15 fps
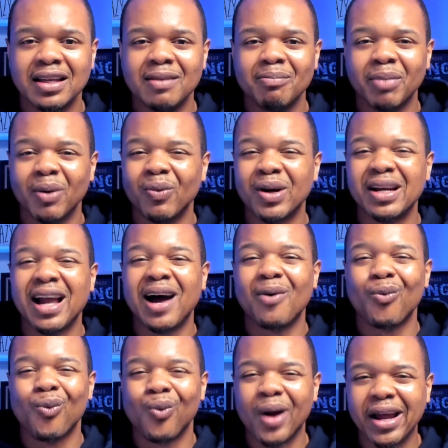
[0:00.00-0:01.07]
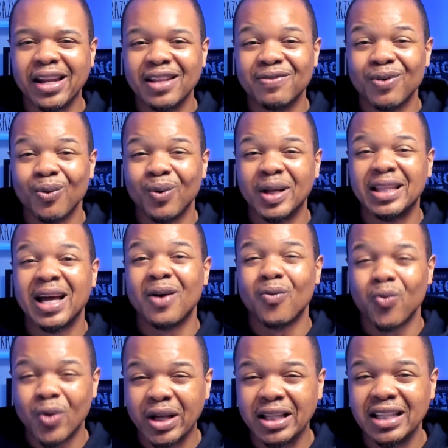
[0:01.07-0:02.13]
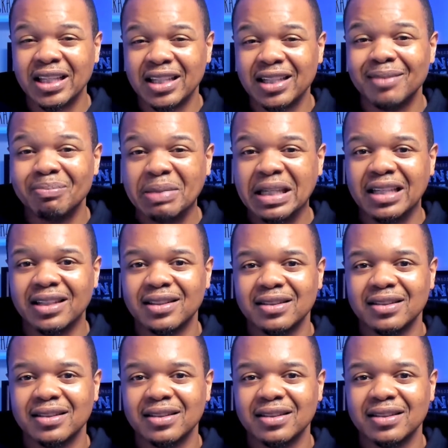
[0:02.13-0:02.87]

but we're not ready for what that really could be.